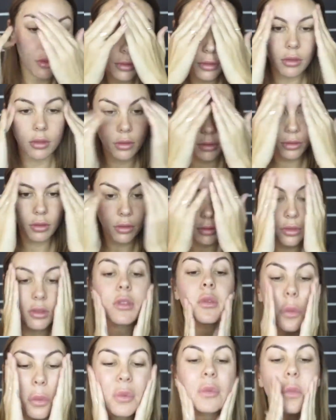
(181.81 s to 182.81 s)
You can use any
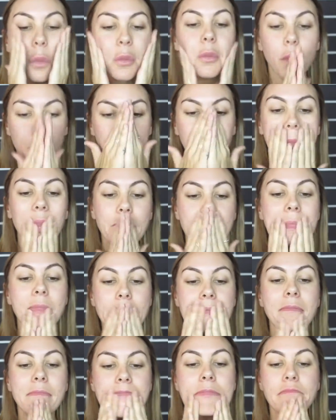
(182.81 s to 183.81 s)
type of moisturizer that you
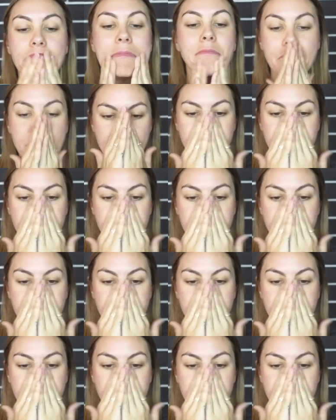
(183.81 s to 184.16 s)
have.